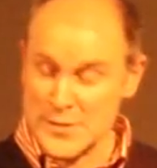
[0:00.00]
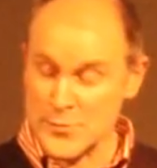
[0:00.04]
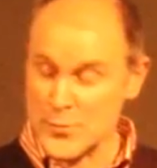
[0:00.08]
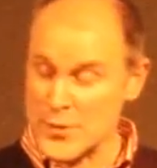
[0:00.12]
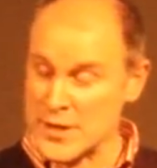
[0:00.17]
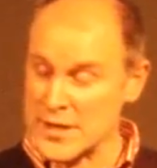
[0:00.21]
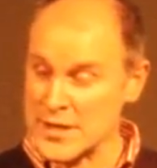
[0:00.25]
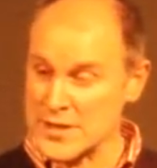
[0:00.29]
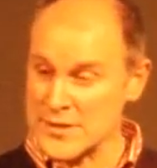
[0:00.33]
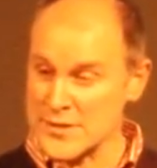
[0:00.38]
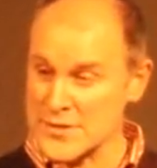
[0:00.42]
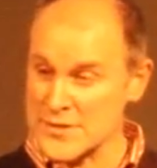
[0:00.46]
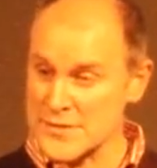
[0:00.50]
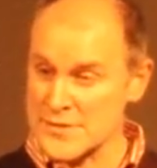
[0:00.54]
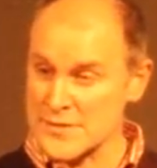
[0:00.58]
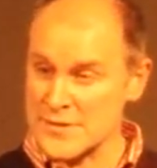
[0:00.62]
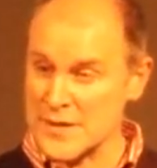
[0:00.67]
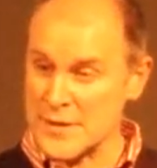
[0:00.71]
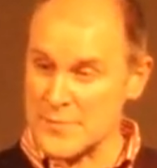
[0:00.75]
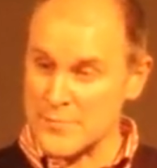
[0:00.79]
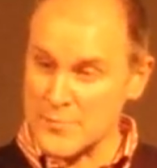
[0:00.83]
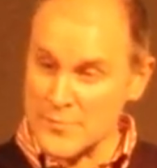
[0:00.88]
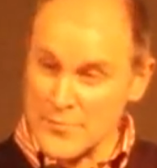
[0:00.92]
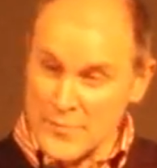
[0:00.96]
that we can just
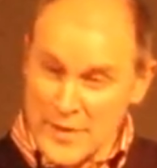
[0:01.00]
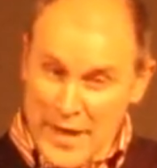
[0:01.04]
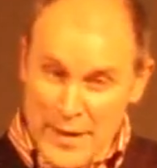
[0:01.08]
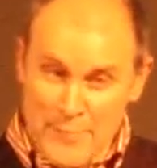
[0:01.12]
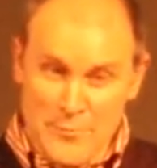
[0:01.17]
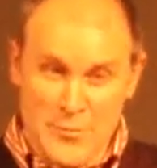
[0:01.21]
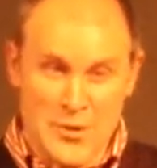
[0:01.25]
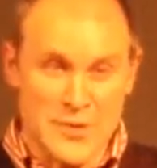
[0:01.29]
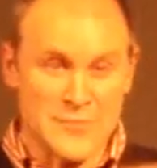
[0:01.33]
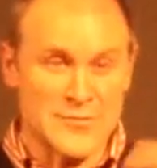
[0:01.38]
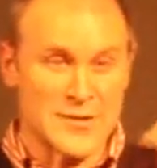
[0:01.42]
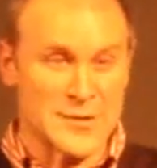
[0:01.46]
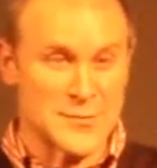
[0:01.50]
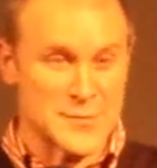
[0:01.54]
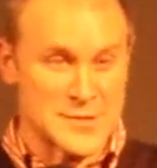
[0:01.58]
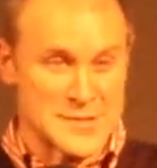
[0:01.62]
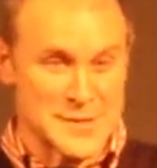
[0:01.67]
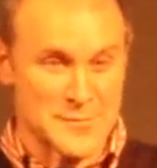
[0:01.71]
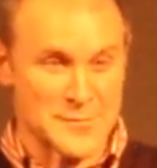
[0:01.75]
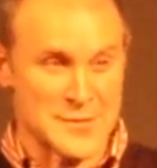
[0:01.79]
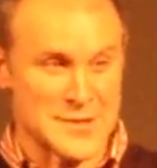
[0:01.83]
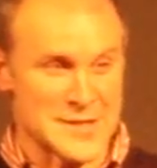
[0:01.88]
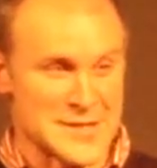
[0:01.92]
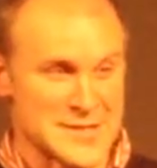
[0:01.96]
um, get moving with
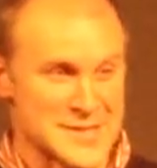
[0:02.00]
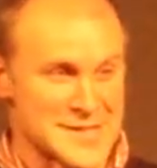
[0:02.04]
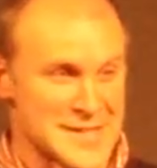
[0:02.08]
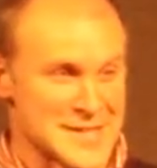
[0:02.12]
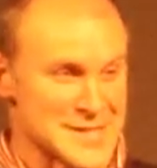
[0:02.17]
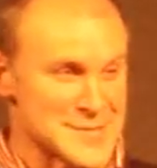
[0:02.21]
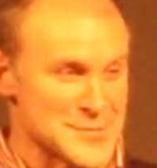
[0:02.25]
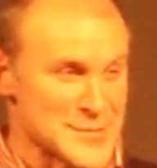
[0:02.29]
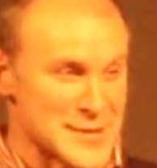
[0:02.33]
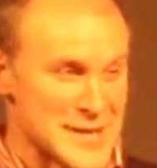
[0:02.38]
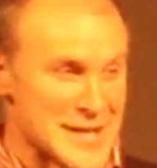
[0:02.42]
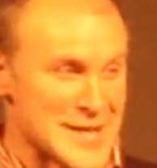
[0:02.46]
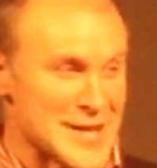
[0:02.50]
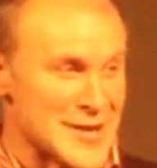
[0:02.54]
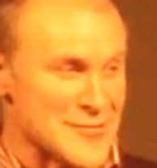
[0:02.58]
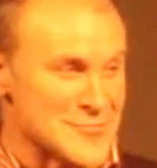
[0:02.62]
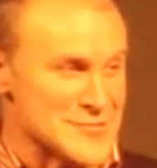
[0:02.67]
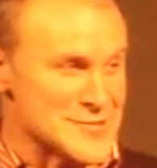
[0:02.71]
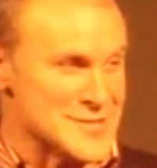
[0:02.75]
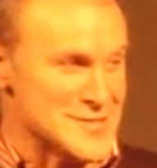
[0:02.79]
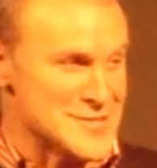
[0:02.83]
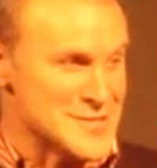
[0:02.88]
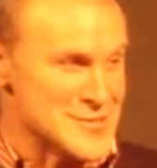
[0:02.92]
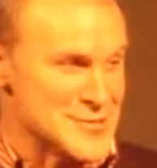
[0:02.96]
some of these things that we'd love
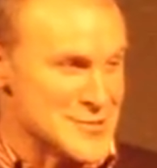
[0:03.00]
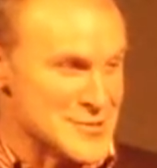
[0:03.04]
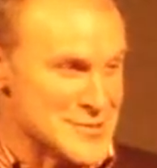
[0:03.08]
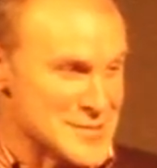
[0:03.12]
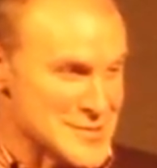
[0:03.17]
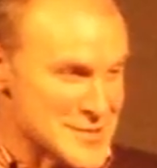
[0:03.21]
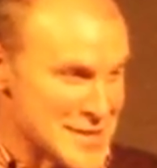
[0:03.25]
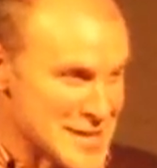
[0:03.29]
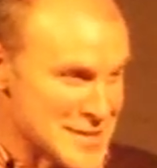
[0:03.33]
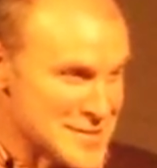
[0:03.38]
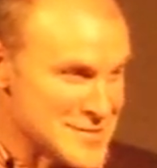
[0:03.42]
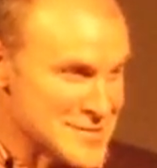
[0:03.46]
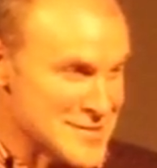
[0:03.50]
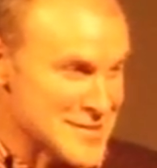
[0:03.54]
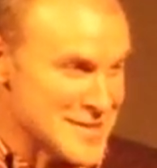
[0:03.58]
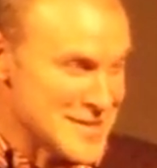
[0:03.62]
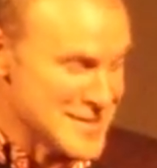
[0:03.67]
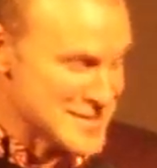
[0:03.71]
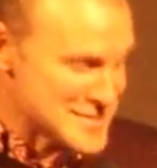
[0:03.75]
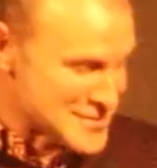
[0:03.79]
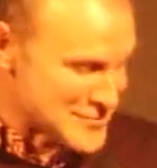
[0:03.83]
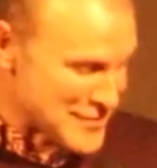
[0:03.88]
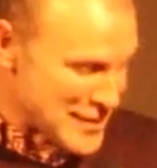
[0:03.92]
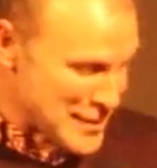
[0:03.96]
to do in, in
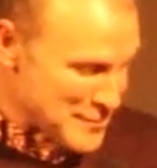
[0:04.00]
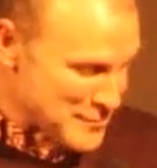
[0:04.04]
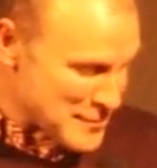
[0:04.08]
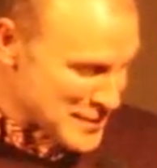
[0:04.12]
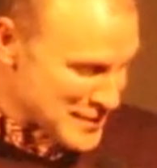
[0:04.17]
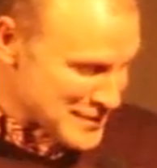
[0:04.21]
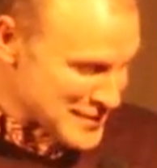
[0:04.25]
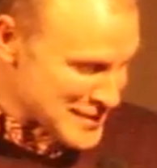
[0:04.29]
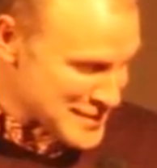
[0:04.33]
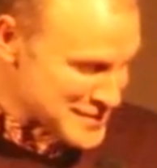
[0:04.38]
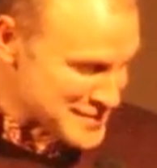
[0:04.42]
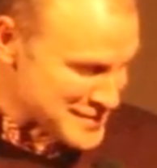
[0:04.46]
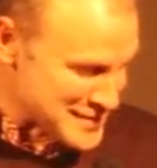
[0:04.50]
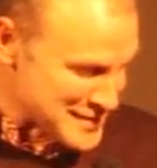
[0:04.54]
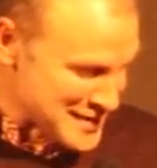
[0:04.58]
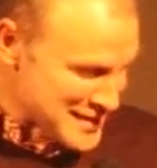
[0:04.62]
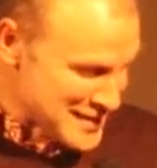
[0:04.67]
developing this